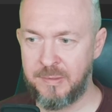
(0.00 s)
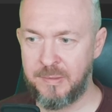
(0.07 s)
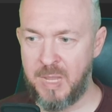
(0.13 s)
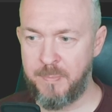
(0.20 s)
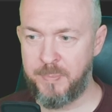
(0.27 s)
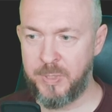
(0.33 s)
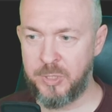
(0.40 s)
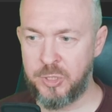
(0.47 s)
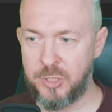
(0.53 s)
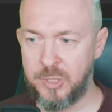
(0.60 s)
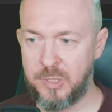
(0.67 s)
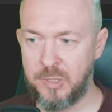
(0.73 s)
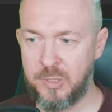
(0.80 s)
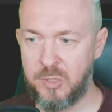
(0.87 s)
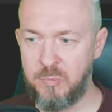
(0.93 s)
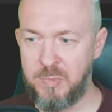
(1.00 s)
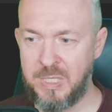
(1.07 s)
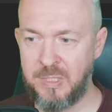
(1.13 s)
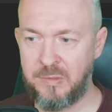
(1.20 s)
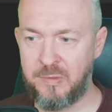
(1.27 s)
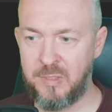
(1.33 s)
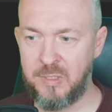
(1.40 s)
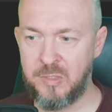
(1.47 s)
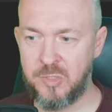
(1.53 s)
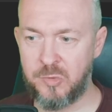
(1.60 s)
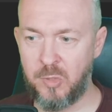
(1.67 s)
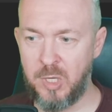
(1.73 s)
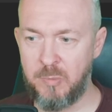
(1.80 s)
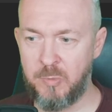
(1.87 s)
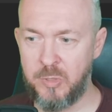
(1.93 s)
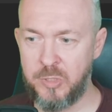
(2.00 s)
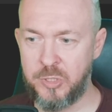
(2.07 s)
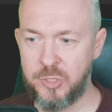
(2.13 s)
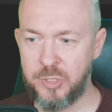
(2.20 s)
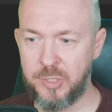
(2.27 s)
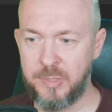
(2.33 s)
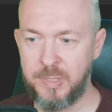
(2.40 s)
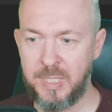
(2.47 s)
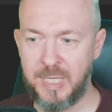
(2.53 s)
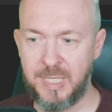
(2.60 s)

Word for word: temperature, humidity, soil moisture,